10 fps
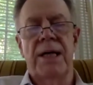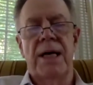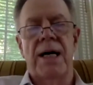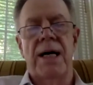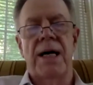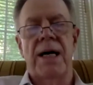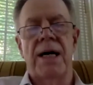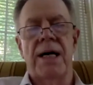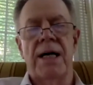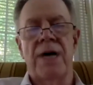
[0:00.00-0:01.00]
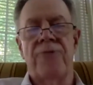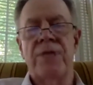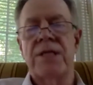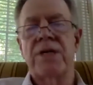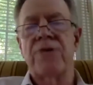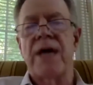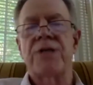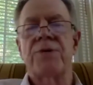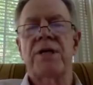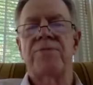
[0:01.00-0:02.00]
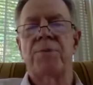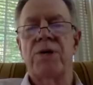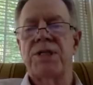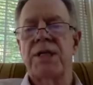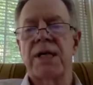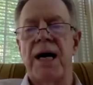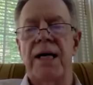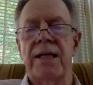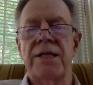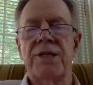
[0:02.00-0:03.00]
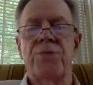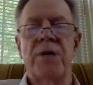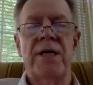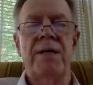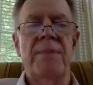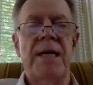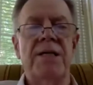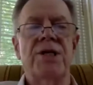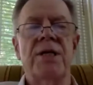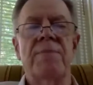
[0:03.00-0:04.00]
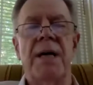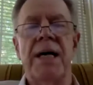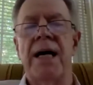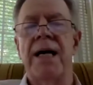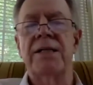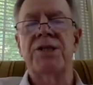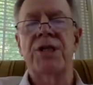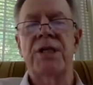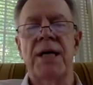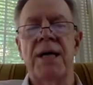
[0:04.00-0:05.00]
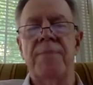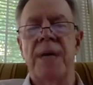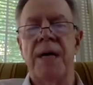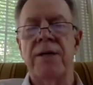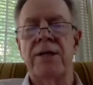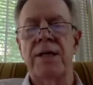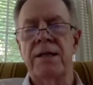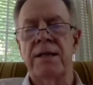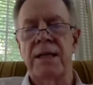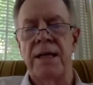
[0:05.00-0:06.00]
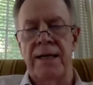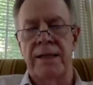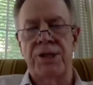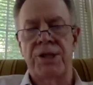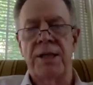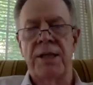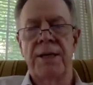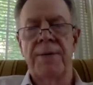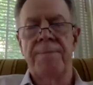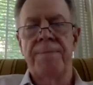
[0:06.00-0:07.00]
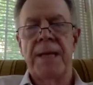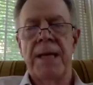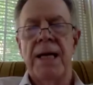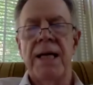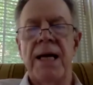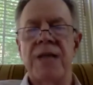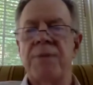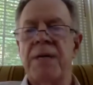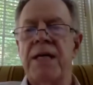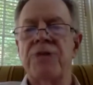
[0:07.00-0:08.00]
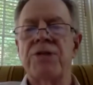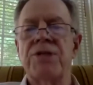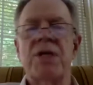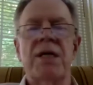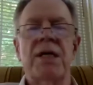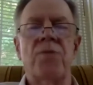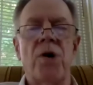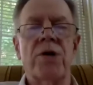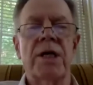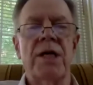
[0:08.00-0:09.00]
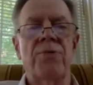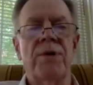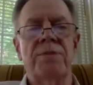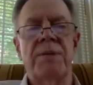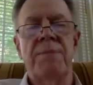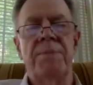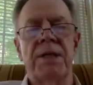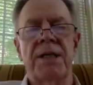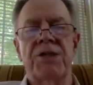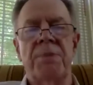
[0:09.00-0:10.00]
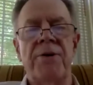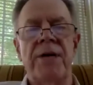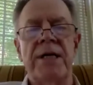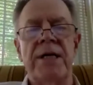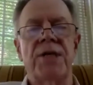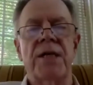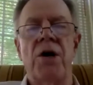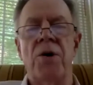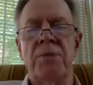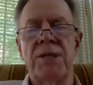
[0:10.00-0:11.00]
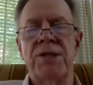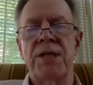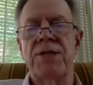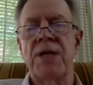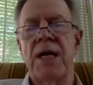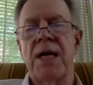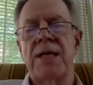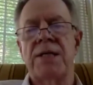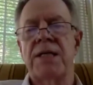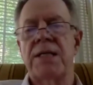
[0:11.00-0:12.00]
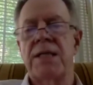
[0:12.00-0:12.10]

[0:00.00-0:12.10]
A recent graduate of Boston College, where he majored in biology and minored in theology. He has been interested in working with people experiencing homelessness since high